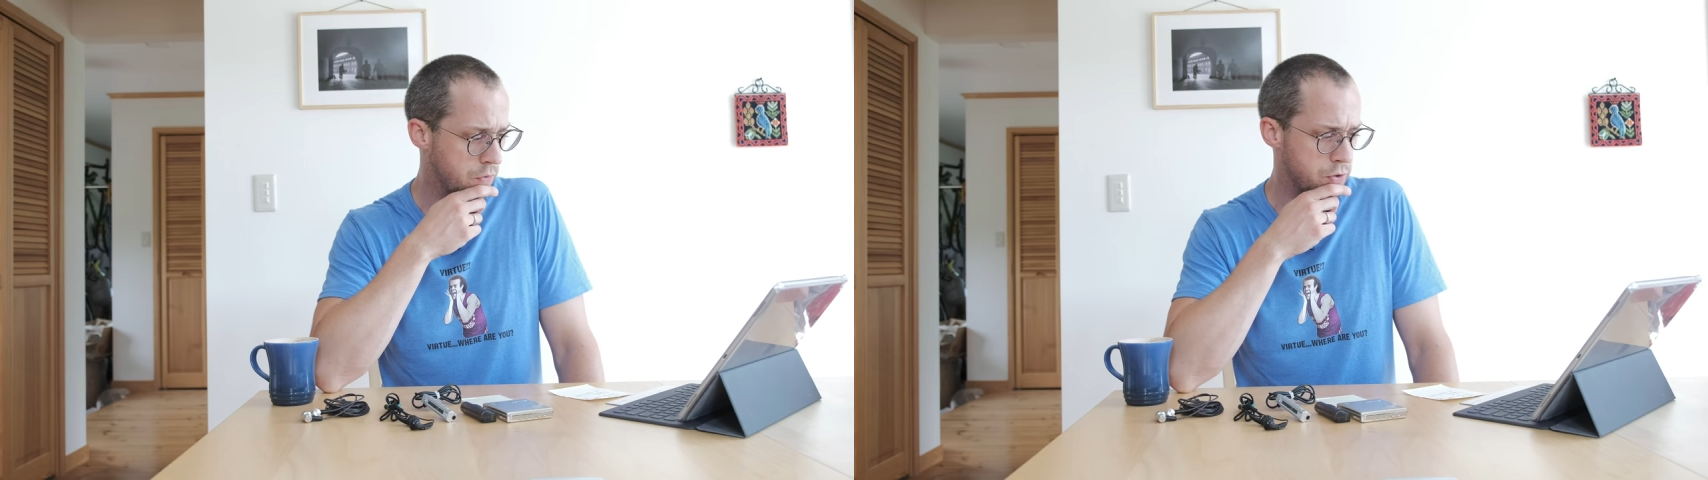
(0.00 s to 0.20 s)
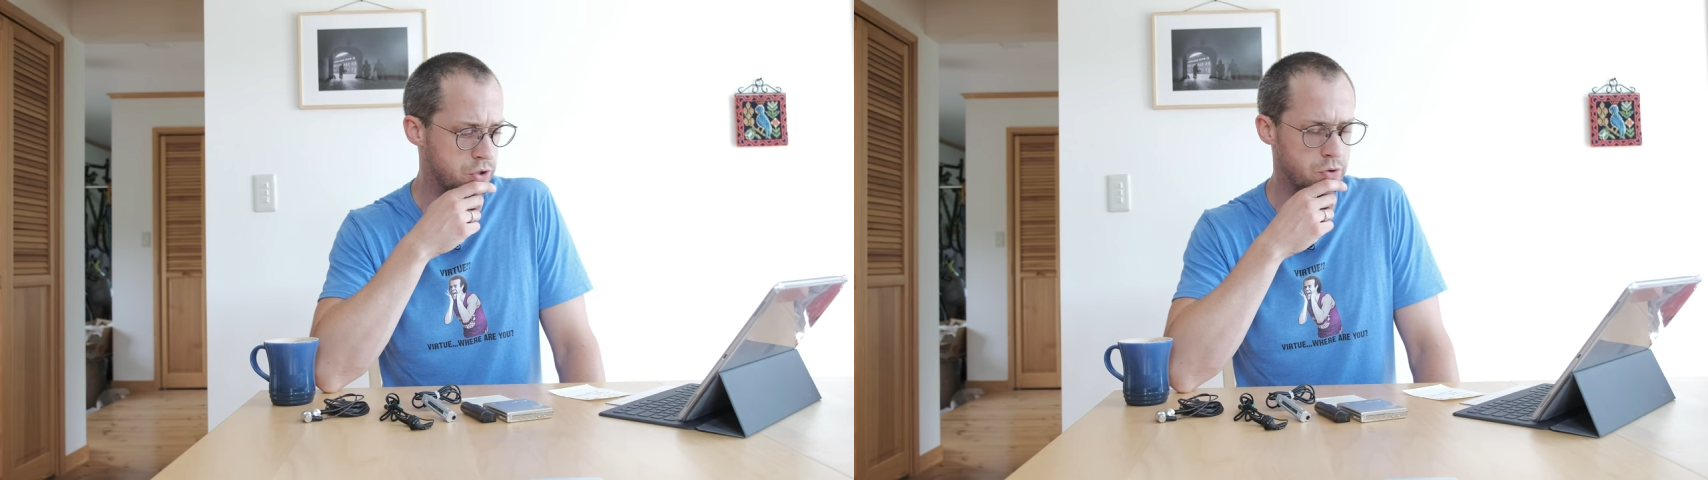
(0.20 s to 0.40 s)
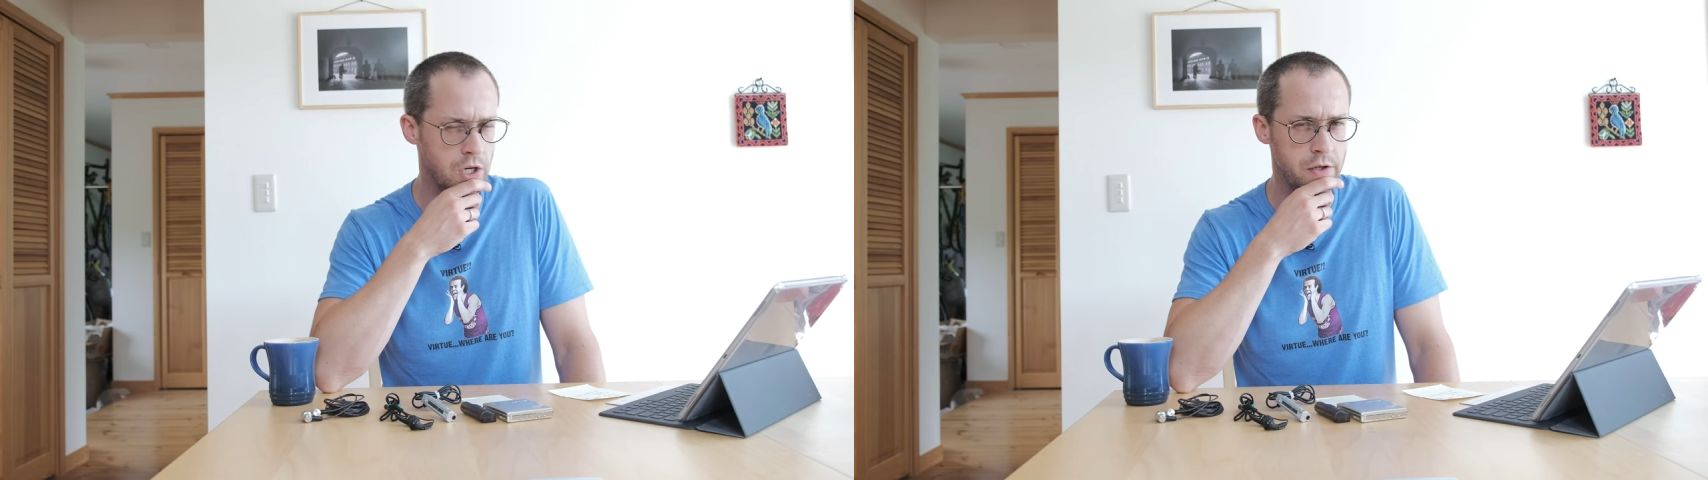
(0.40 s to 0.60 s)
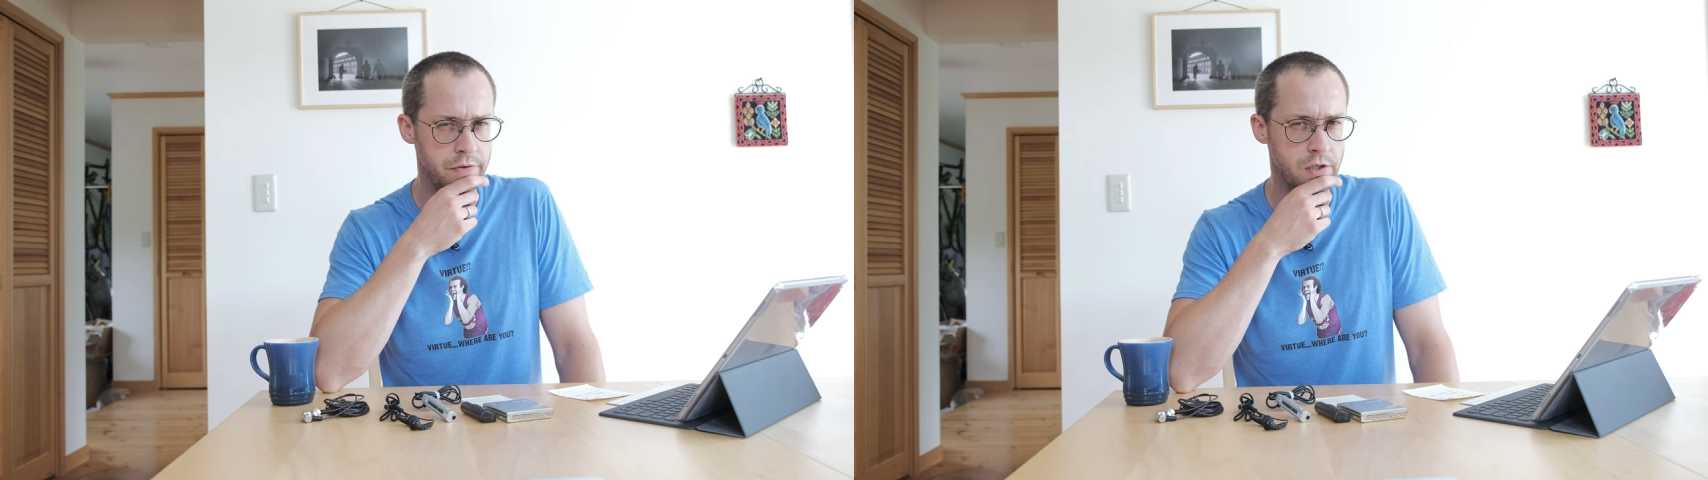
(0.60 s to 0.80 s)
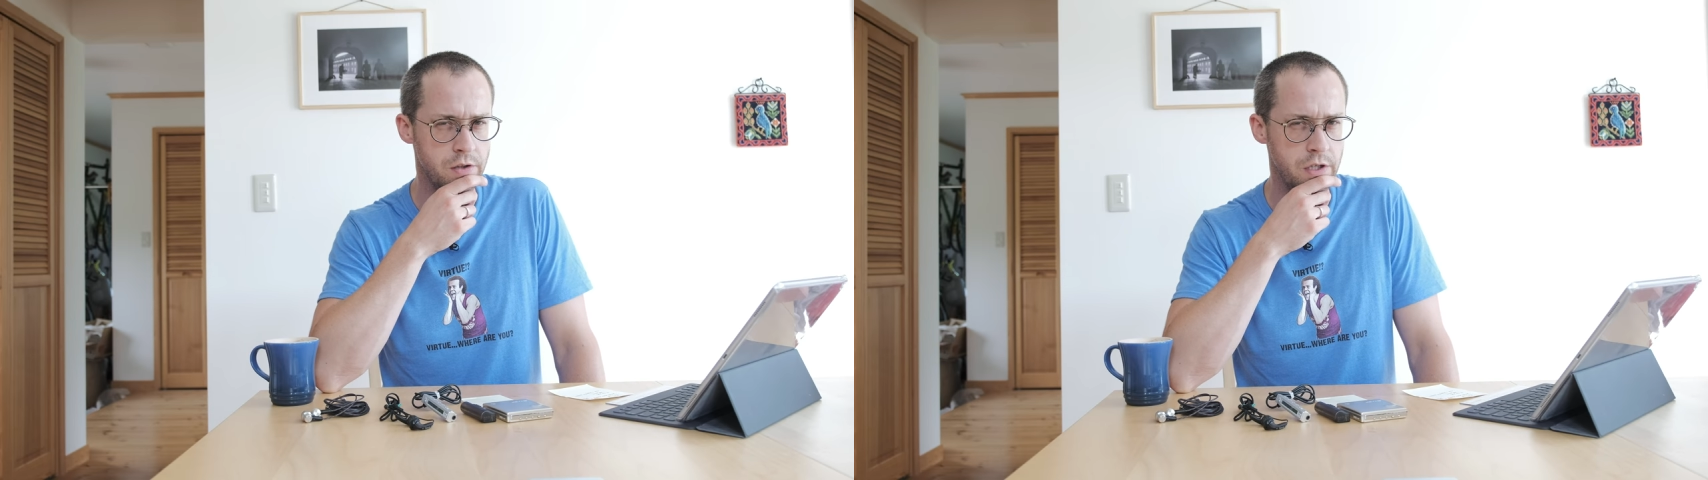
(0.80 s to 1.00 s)
for
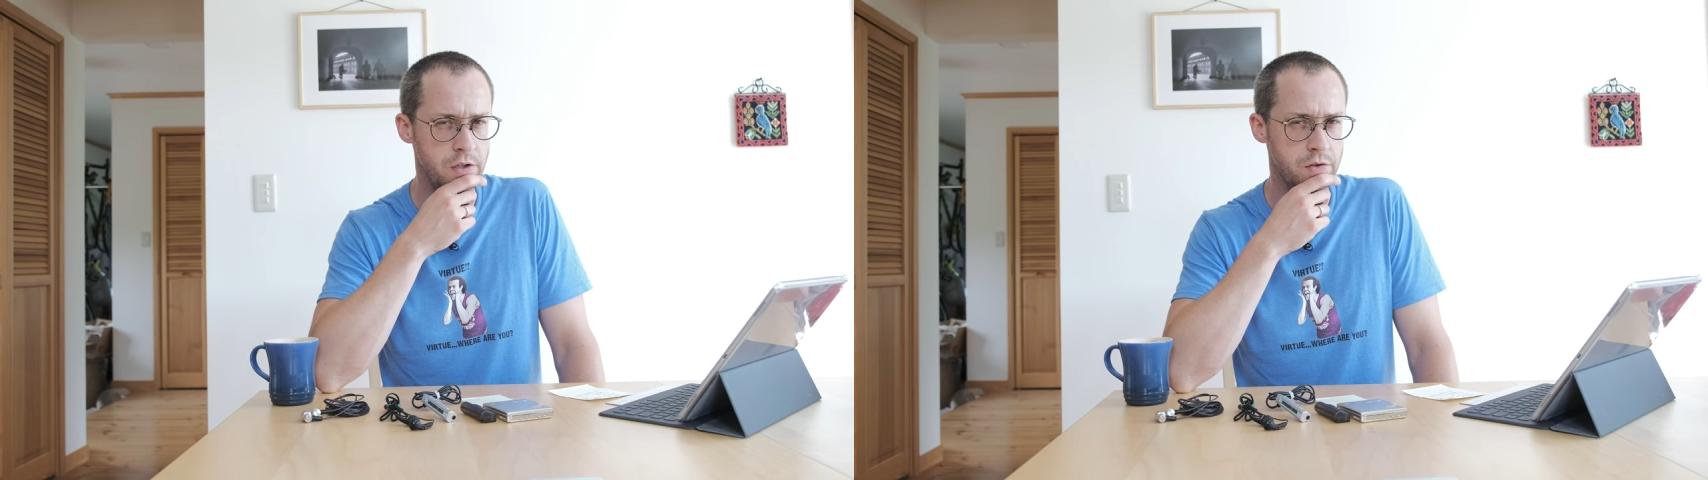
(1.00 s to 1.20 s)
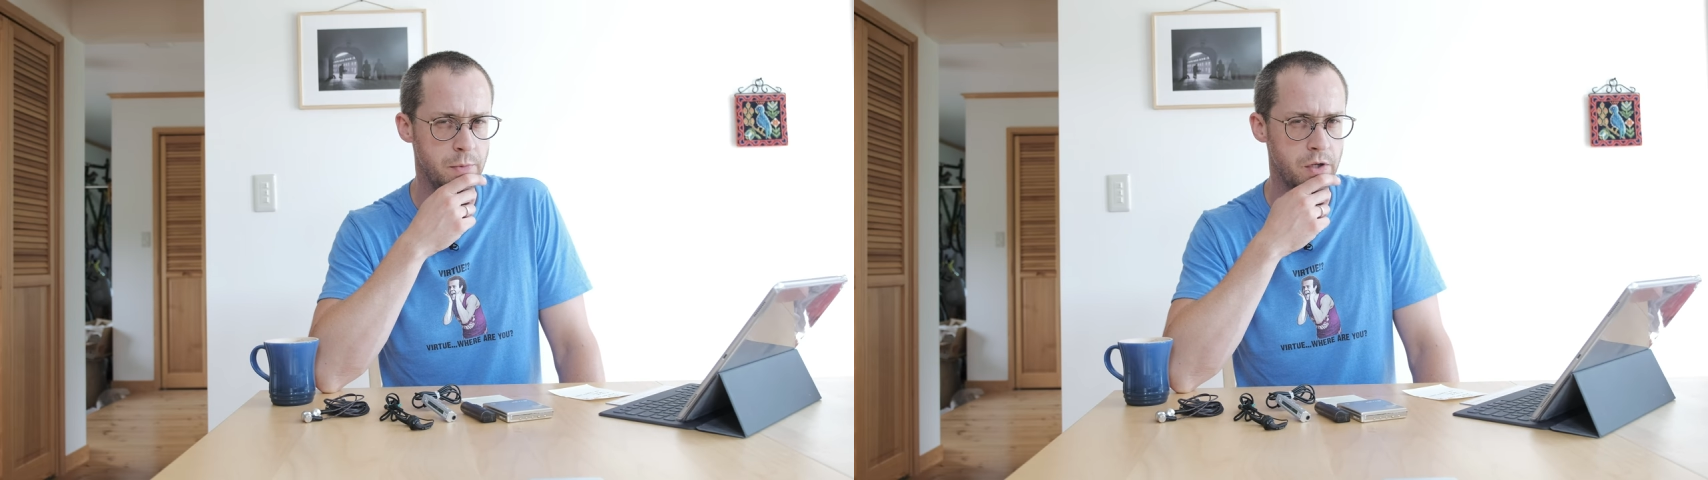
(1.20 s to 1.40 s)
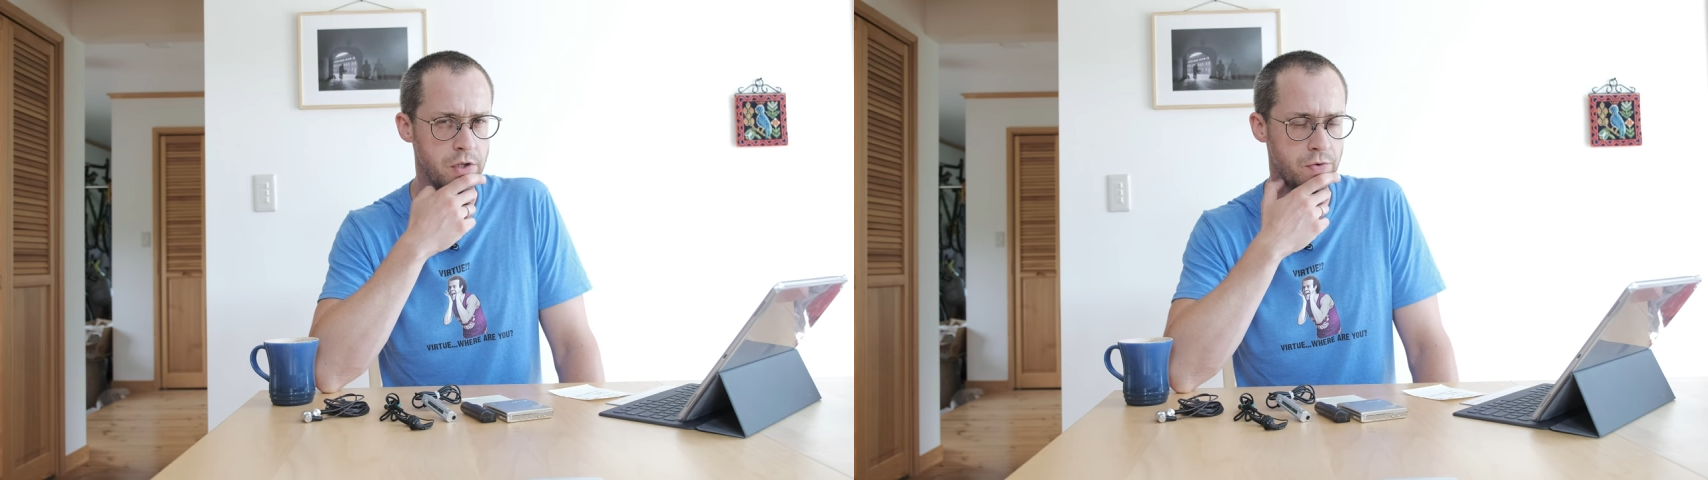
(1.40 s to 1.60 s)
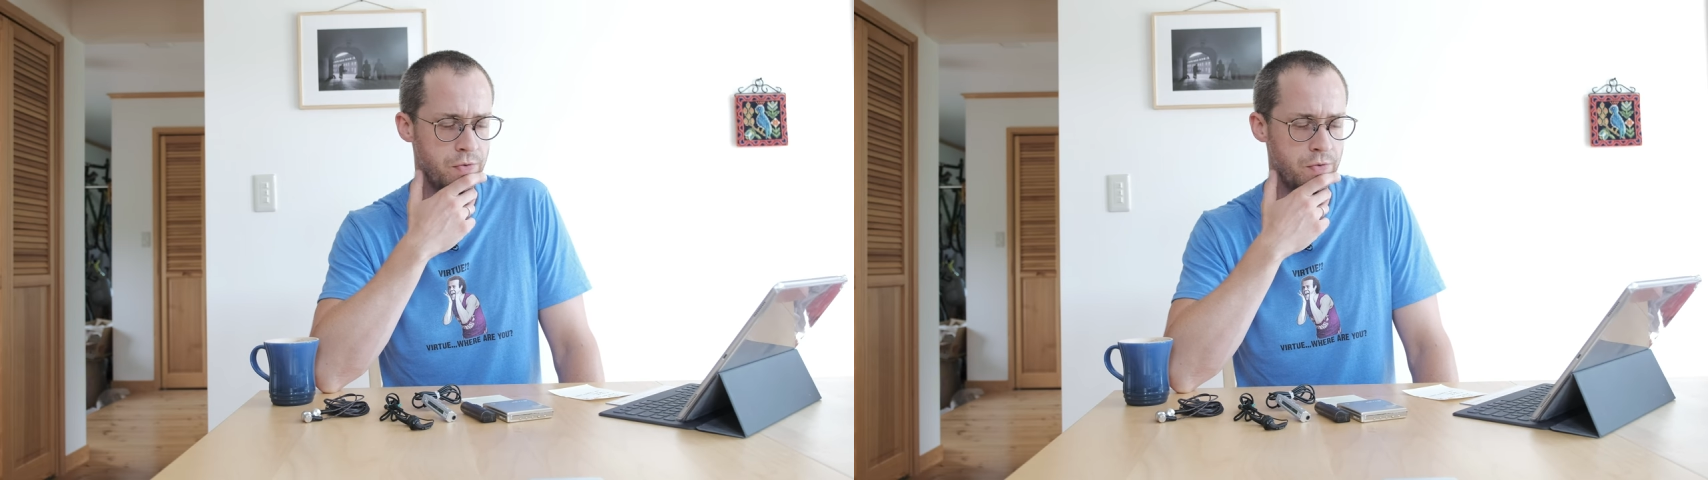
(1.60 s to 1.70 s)
driving the Etymotic